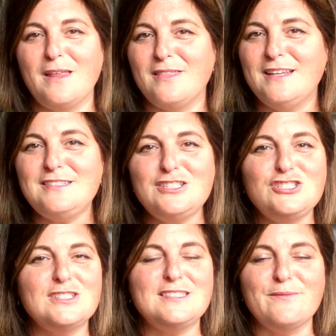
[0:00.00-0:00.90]
This is
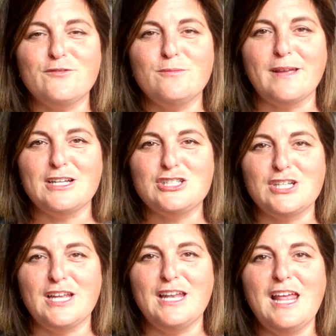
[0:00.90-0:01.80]
just
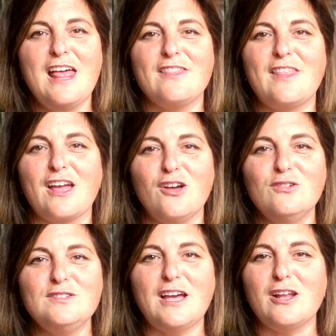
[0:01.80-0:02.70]
information that
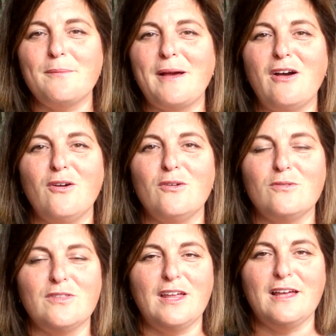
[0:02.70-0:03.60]
goes out
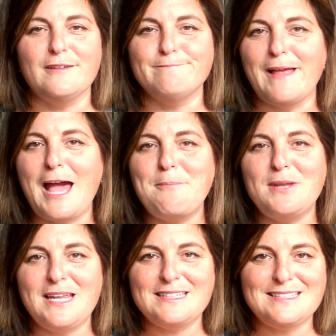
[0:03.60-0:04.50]
about the
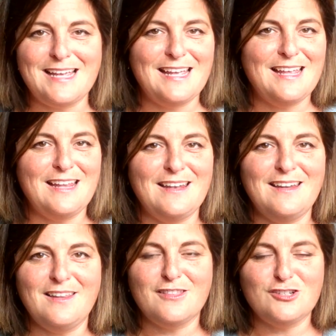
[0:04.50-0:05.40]
happenings in
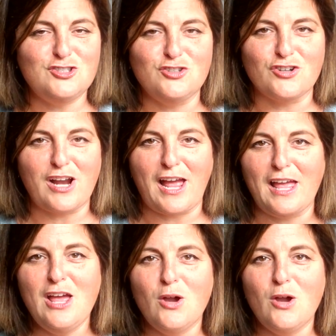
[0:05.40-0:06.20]
the junior high.